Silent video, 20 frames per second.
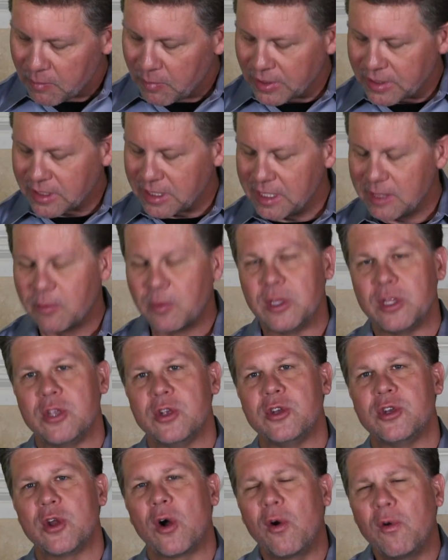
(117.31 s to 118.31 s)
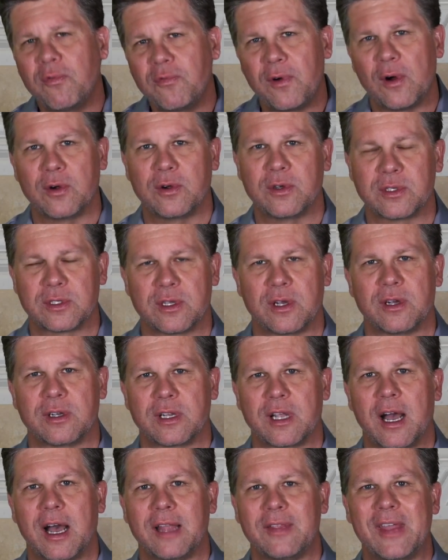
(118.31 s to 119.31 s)
But see, when you don't focus
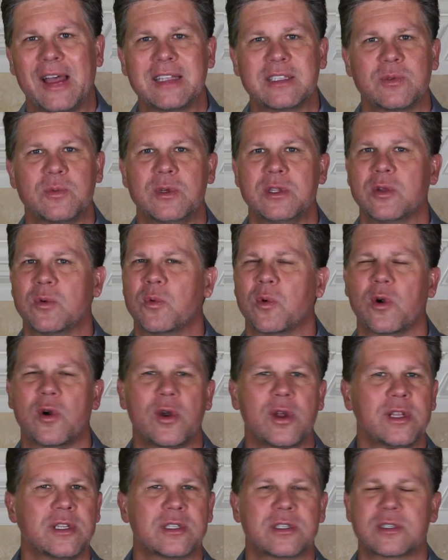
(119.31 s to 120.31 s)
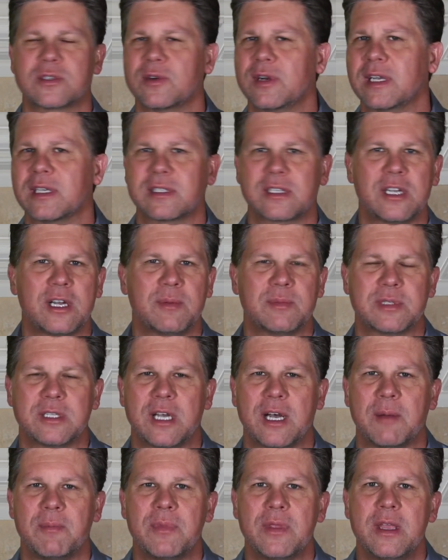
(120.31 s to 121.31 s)
on God, that's when the worry and stress comes
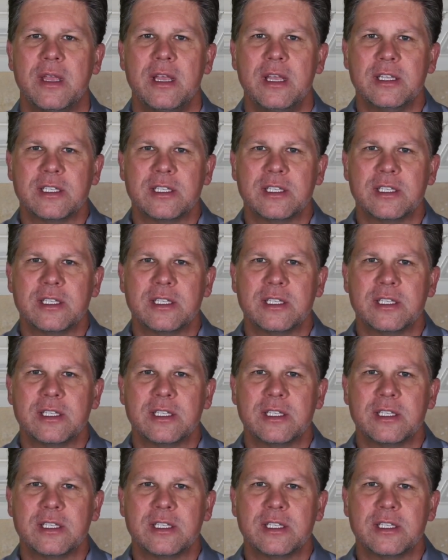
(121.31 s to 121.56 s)
up.